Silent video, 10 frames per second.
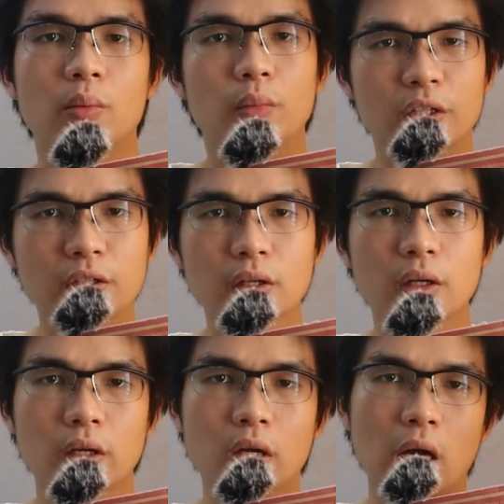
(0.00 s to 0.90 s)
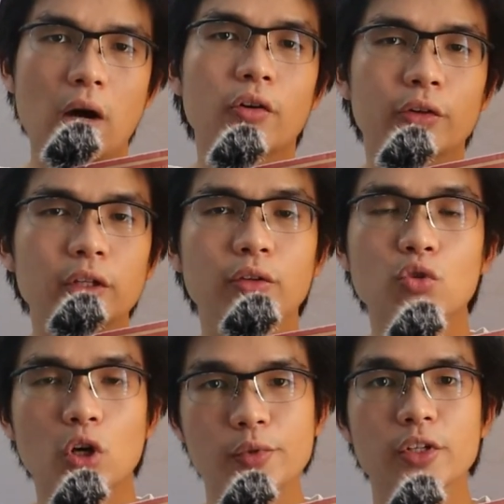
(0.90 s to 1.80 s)
But I'll continue
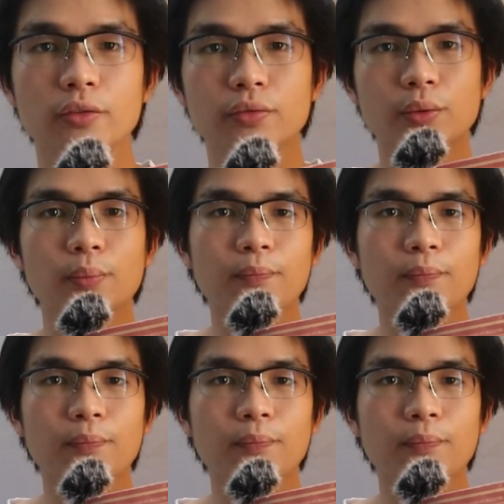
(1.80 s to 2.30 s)
to observe.